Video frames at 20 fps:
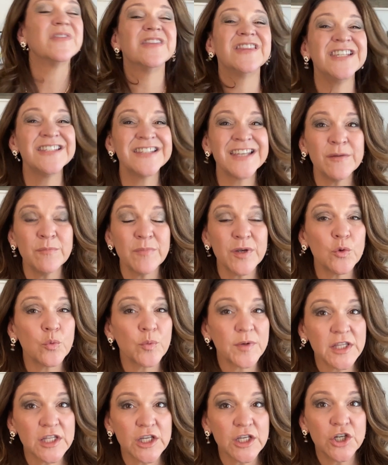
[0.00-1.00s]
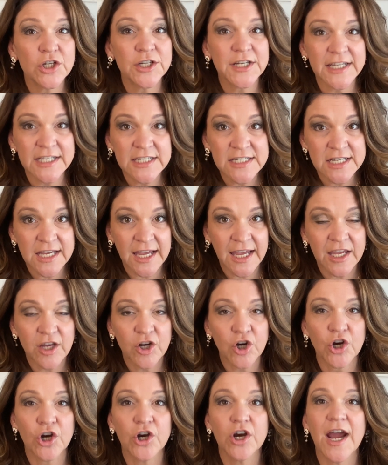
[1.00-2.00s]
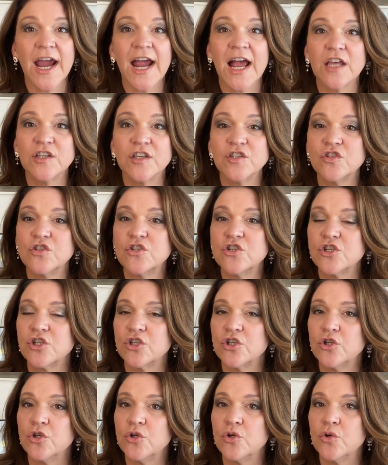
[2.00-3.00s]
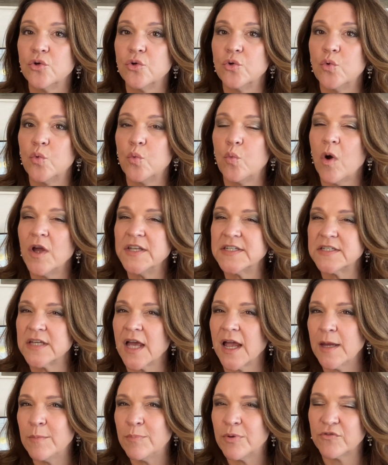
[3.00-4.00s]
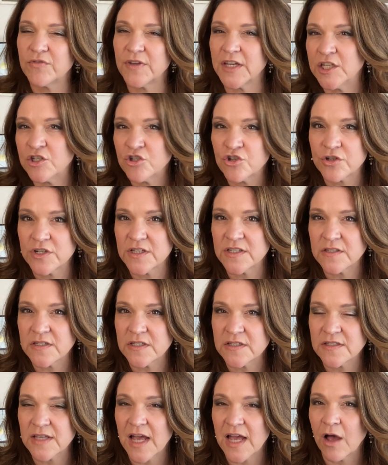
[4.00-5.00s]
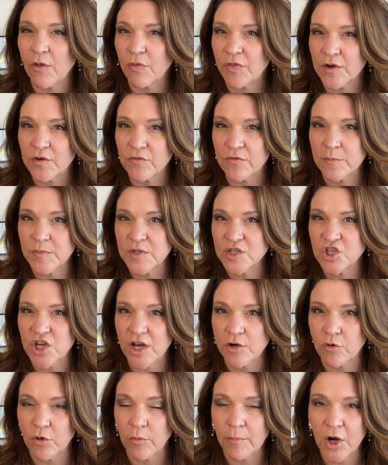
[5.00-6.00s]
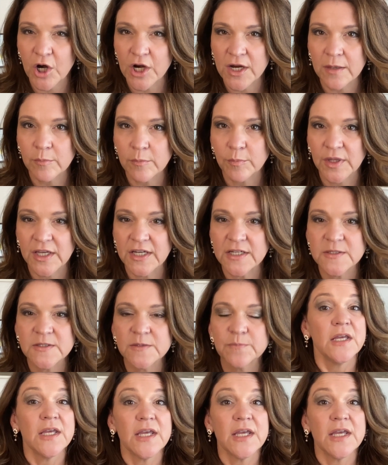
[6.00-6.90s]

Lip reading: This can be a really good indicator as to what type of interest is out there from the general marketplace.